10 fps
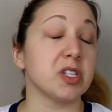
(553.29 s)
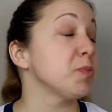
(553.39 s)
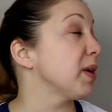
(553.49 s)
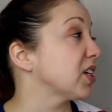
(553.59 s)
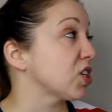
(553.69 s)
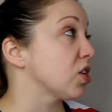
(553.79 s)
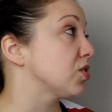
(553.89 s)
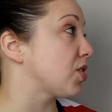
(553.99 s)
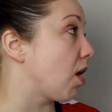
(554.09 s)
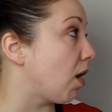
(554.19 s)
These
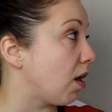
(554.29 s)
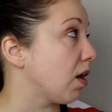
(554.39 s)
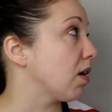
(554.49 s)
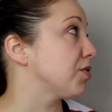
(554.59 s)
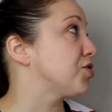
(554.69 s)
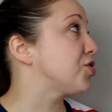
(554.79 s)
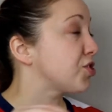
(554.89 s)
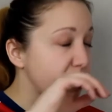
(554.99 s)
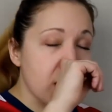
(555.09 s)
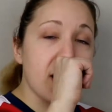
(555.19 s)
pictures are
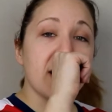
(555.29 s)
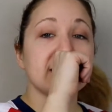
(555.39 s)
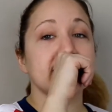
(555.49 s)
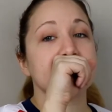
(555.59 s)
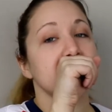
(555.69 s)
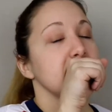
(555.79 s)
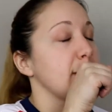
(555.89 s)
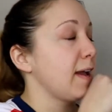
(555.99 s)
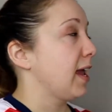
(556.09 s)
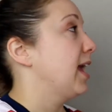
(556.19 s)
just,